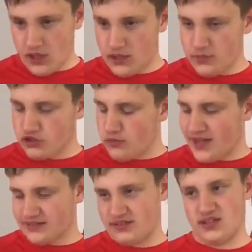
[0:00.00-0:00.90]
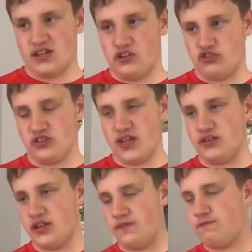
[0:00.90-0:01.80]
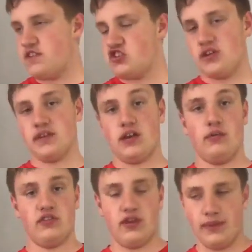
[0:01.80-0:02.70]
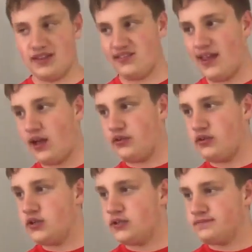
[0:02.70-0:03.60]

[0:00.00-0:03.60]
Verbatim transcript: Um, let's go back to technology. Now they finished everything I want to say about the sound.